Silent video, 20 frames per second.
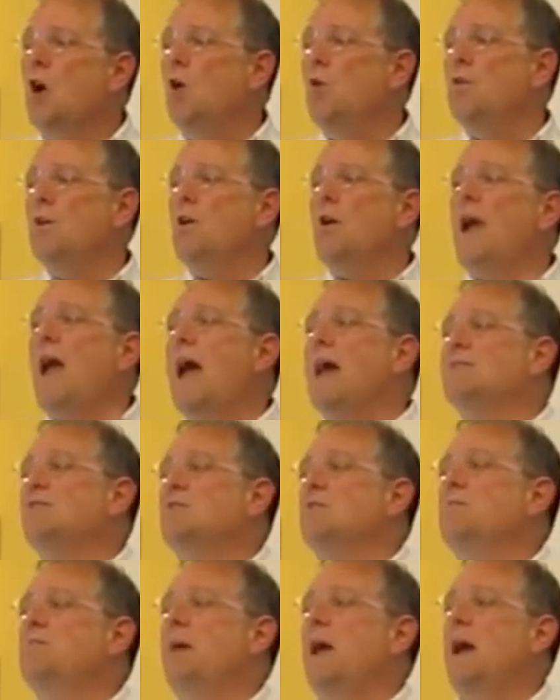So there
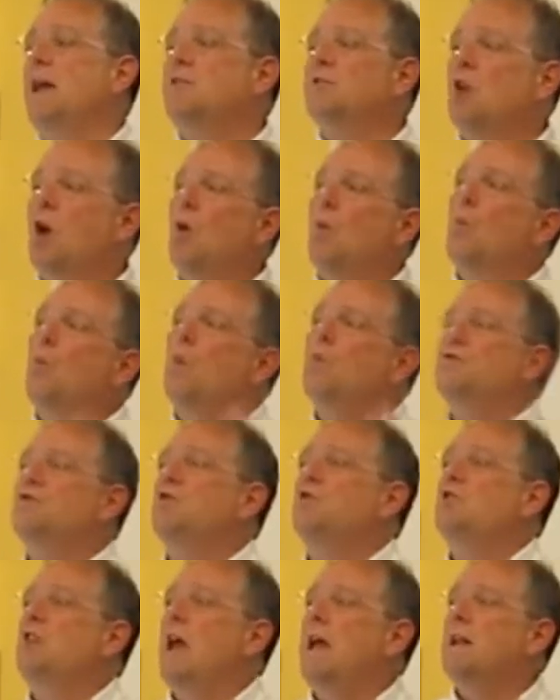hasn't been, so what's
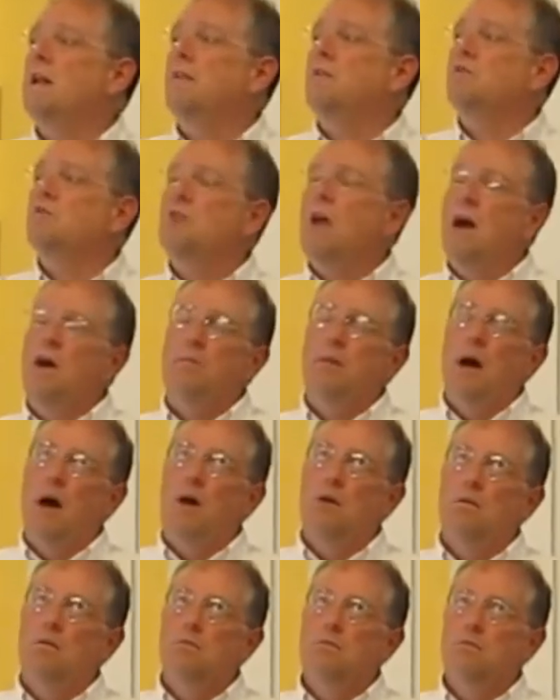the data? There's now
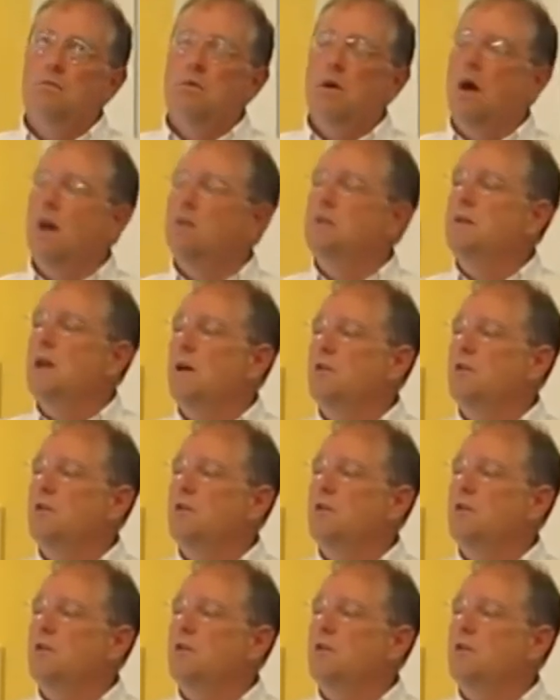about a